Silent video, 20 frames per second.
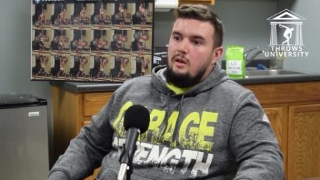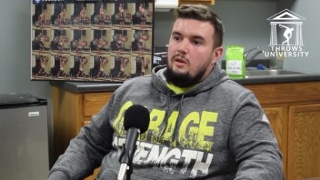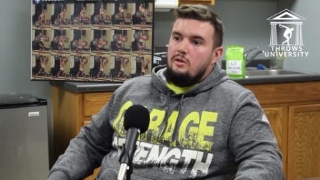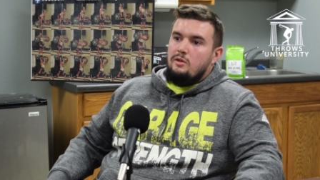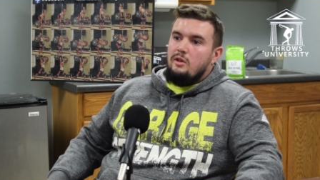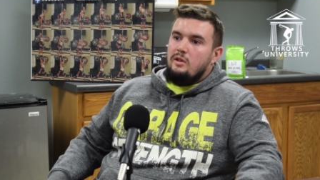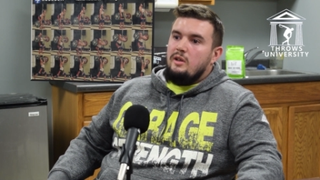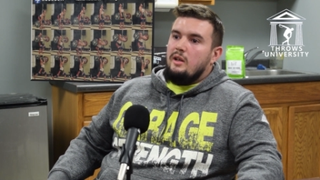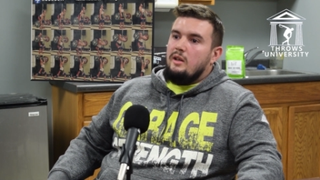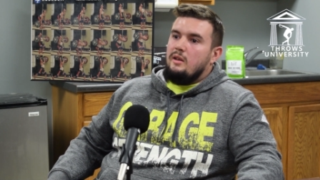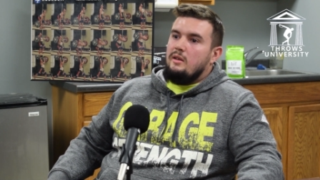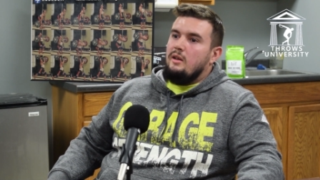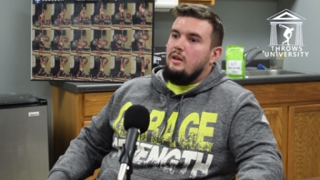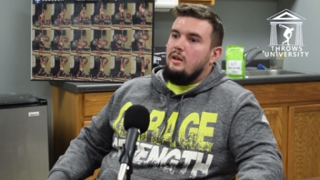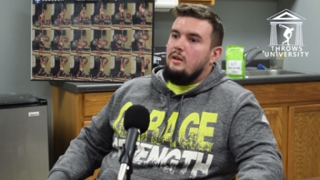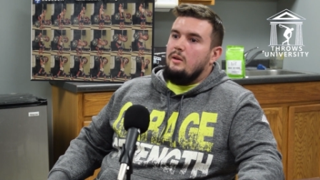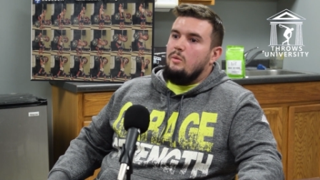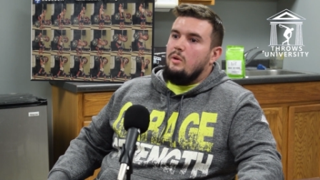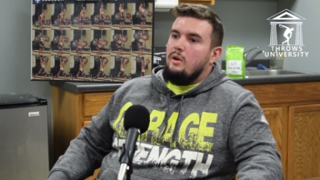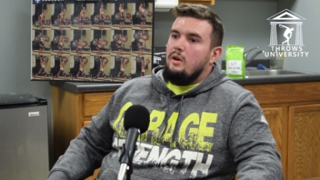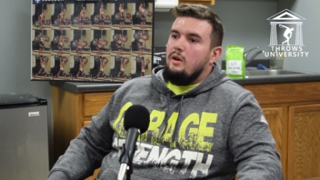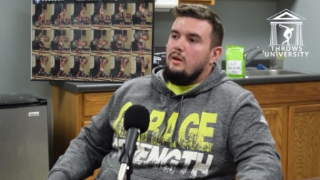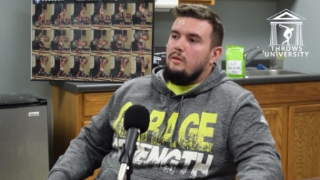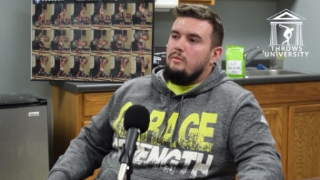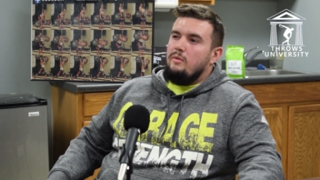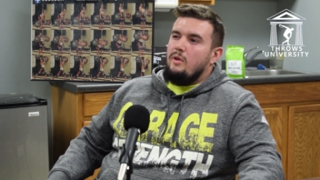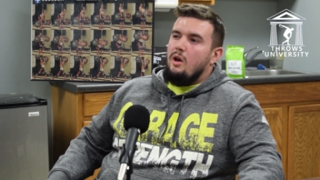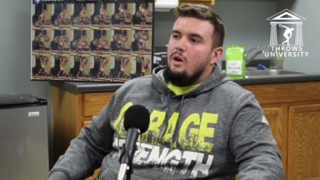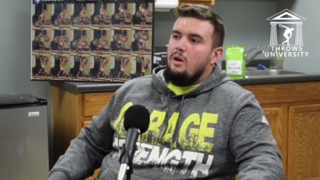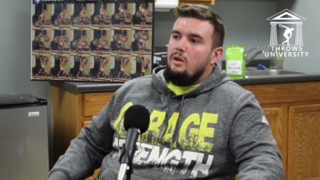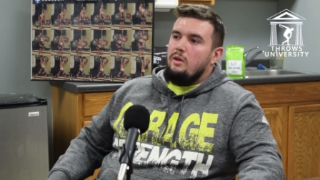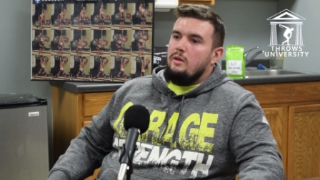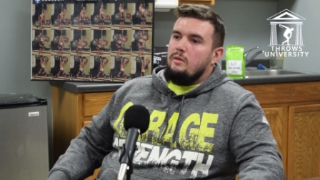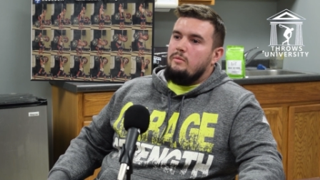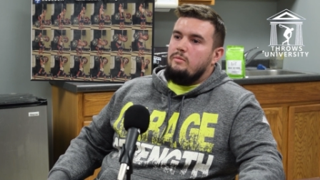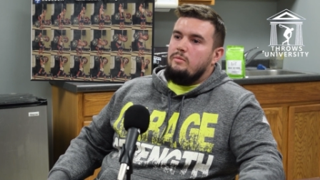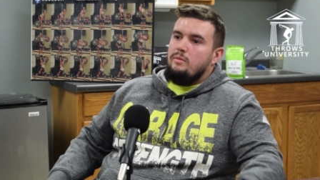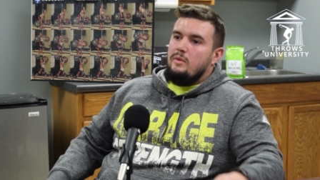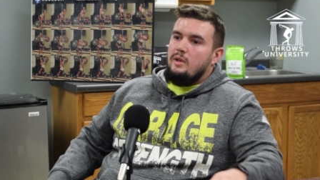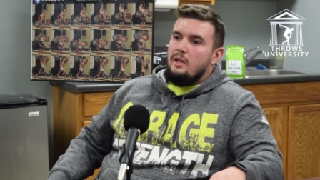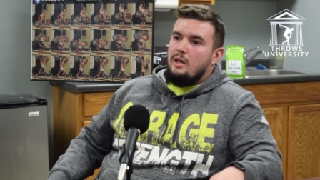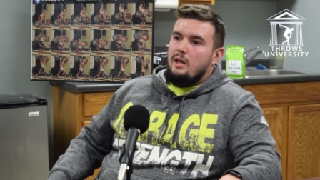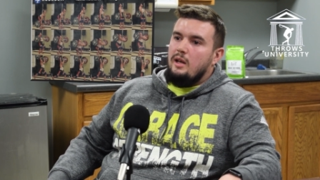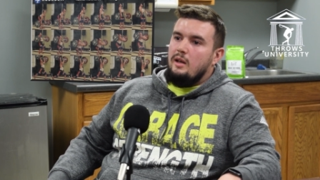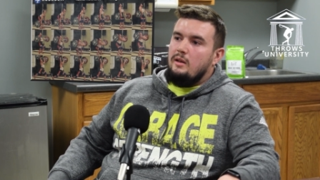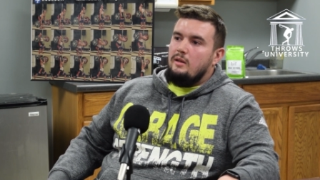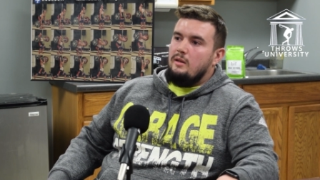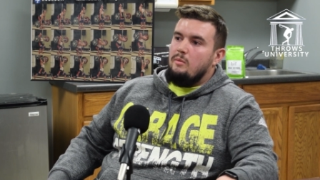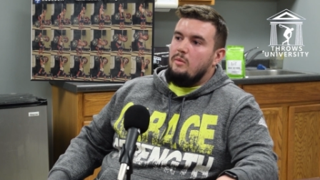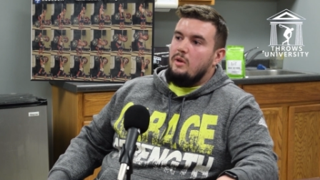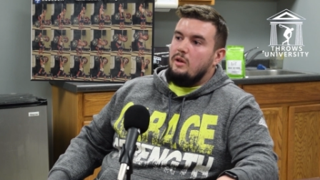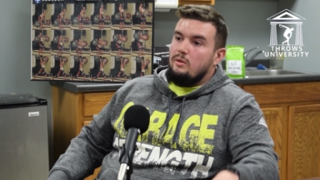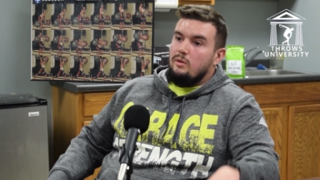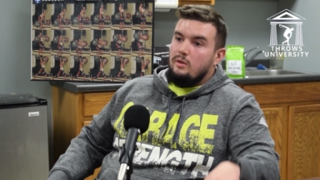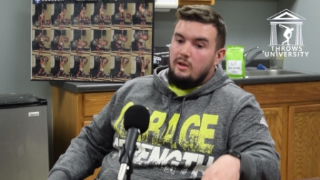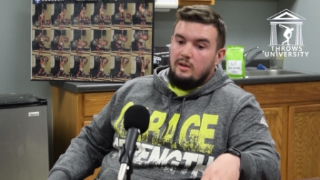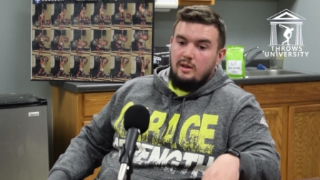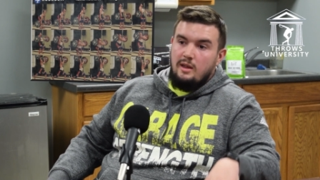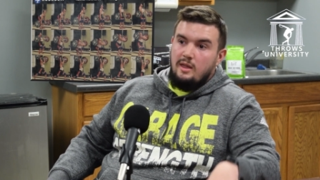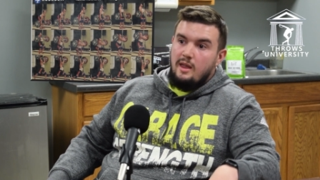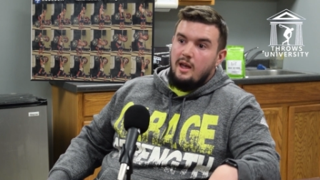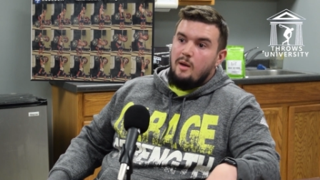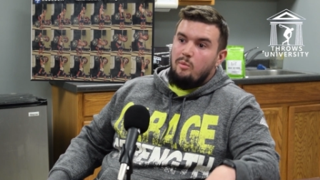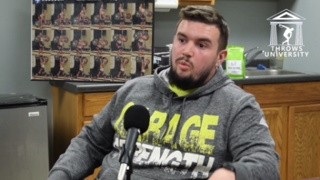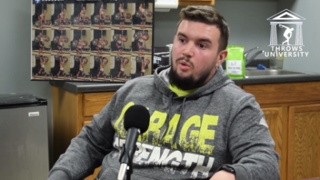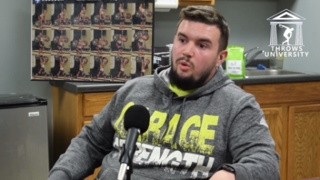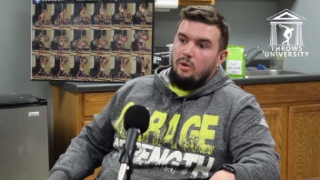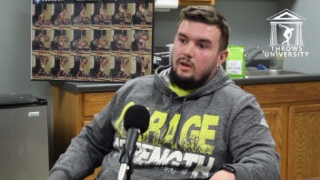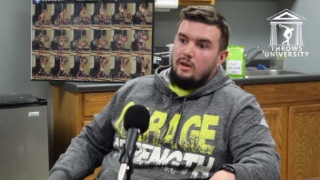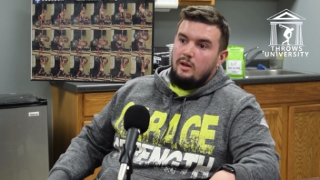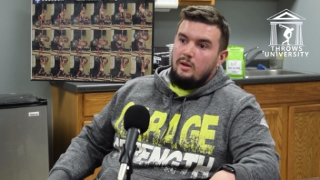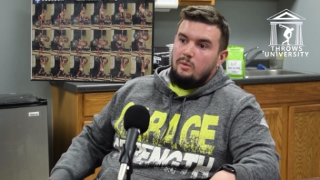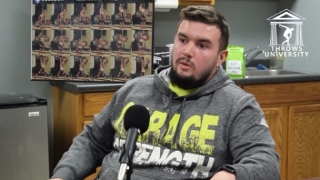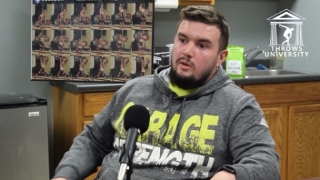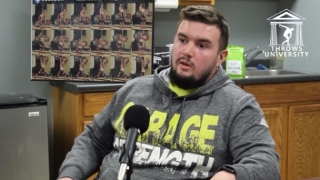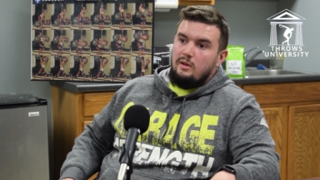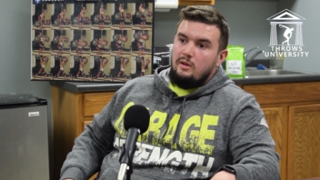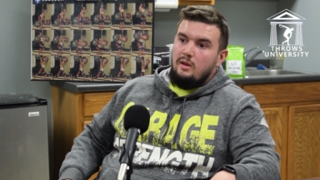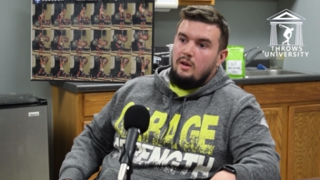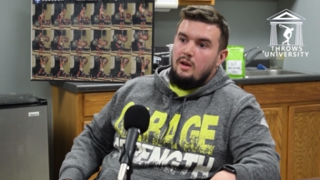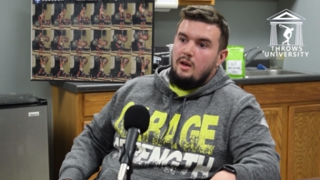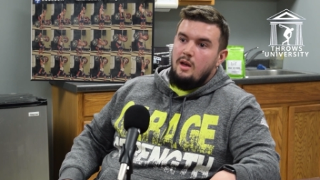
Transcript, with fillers: just like seeing where all the the kids at my school, because at that point it was